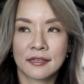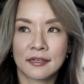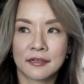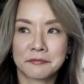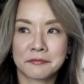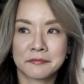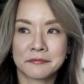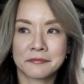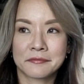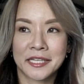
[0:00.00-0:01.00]
I don't
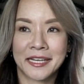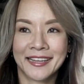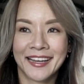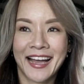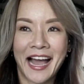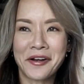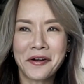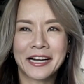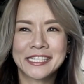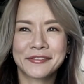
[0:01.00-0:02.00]

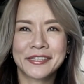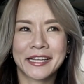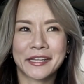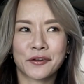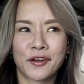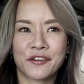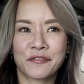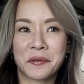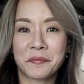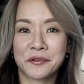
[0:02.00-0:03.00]
know, I just feel like there are not
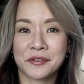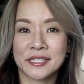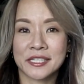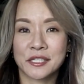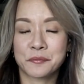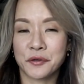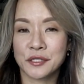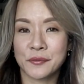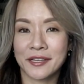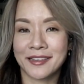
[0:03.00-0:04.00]
enough people to discuss books with,